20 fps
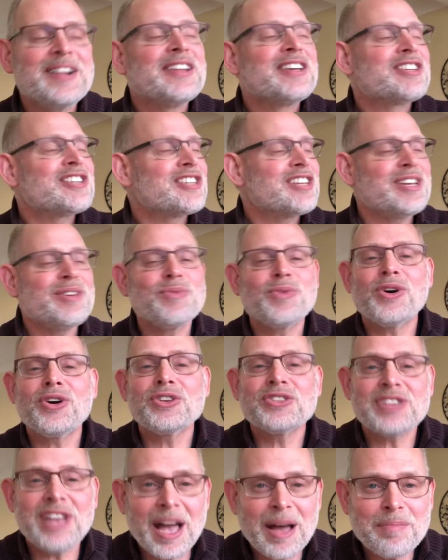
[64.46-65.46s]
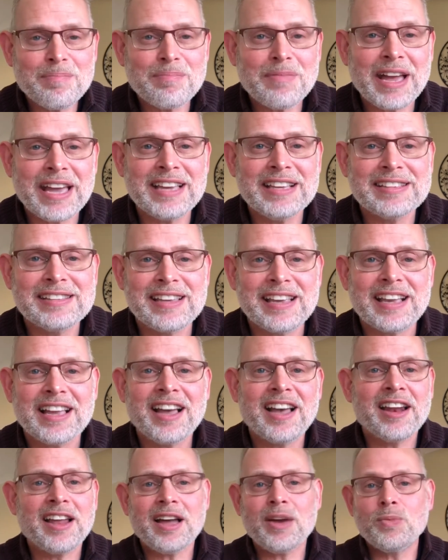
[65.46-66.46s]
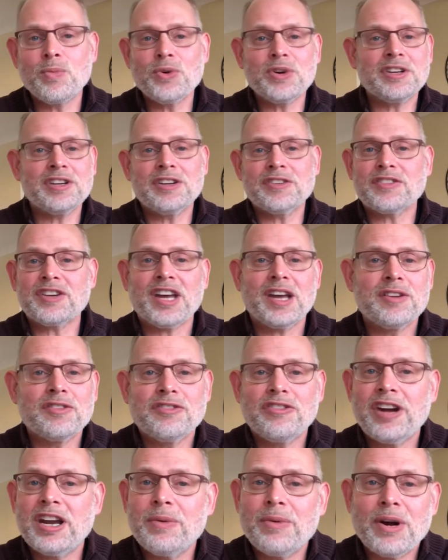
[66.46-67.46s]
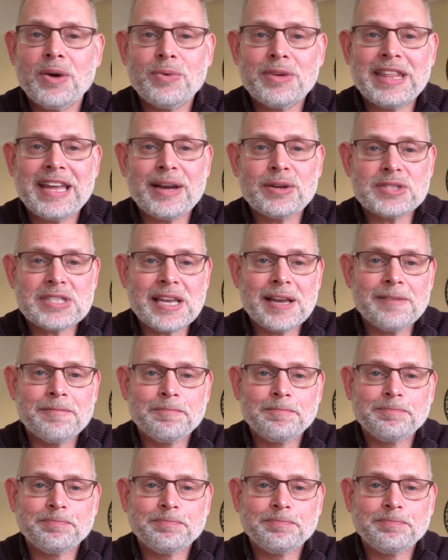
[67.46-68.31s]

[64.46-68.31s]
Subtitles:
She was amazing, and I wouldn't have coped very well without her.